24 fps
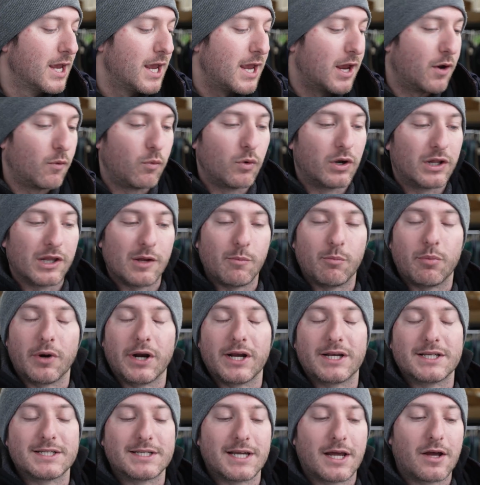It really
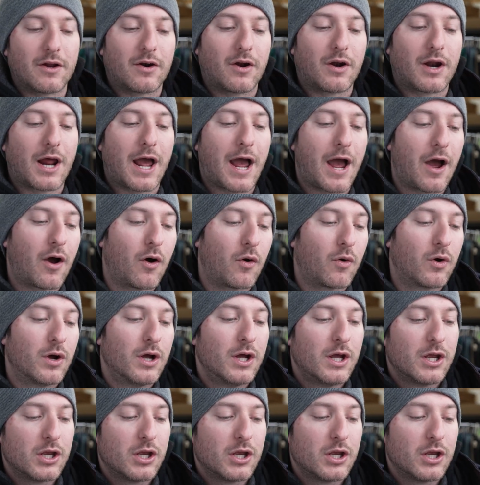breaks down on how,